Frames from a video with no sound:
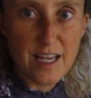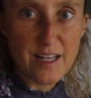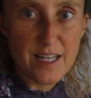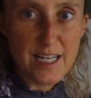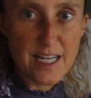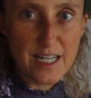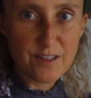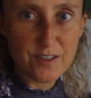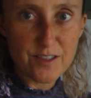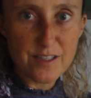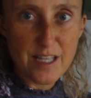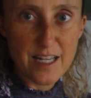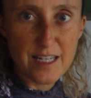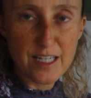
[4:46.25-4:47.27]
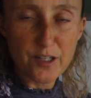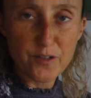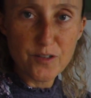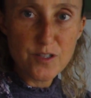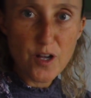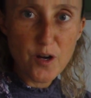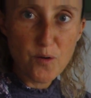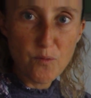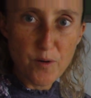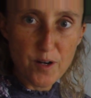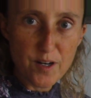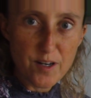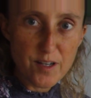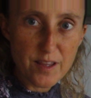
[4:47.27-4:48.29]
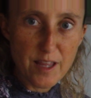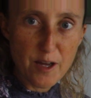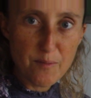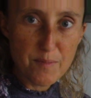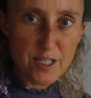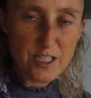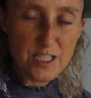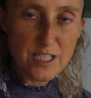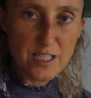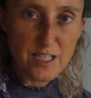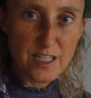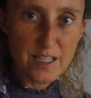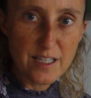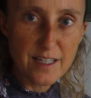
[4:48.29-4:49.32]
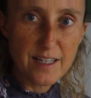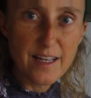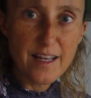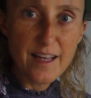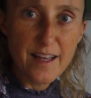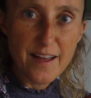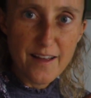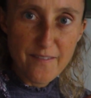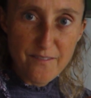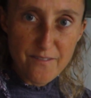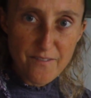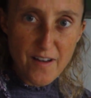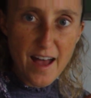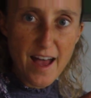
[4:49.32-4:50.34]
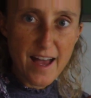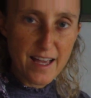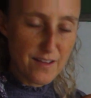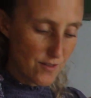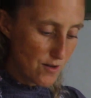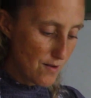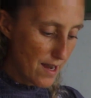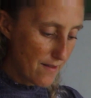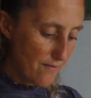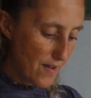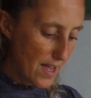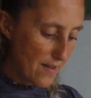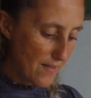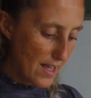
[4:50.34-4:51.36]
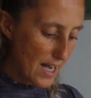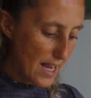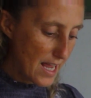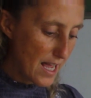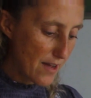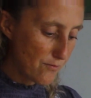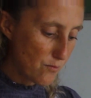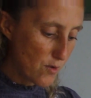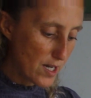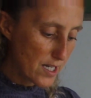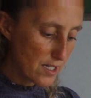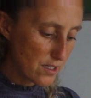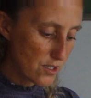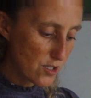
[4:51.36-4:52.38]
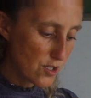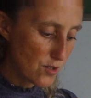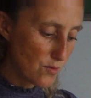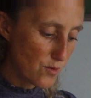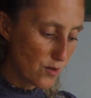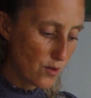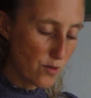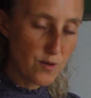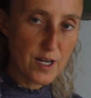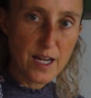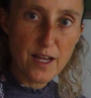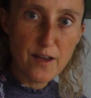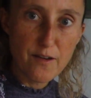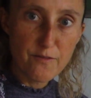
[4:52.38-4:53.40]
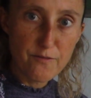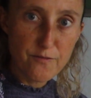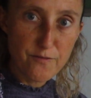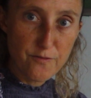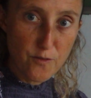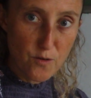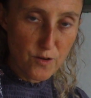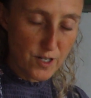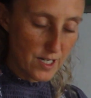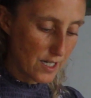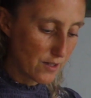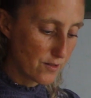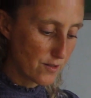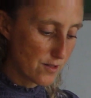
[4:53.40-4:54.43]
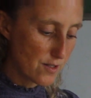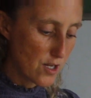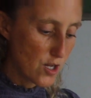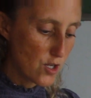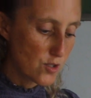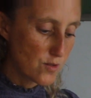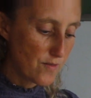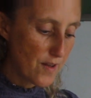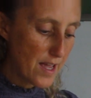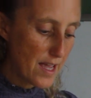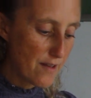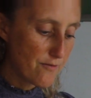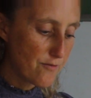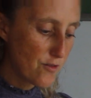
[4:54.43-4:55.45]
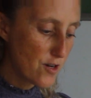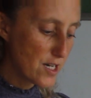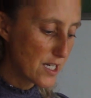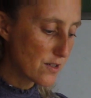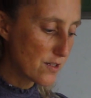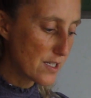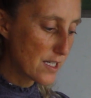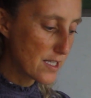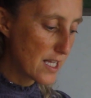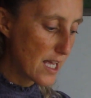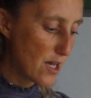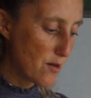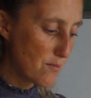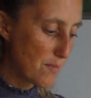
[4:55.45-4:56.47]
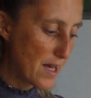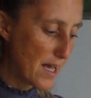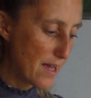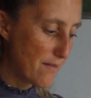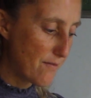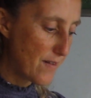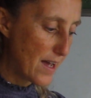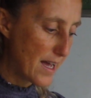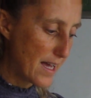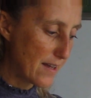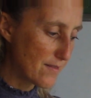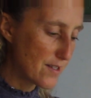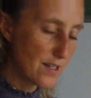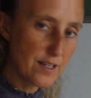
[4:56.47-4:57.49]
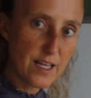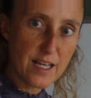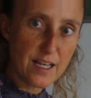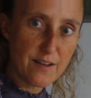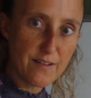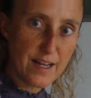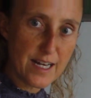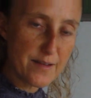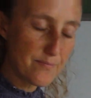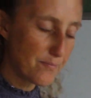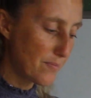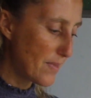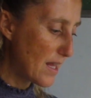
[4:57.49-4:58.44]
Nickels. And nickels are worth how much? 5. You're right, 5. And I have 1, 2, 3, 4 nickels. So if I have 4 nickels, let's count by 5s. Okay, you ready?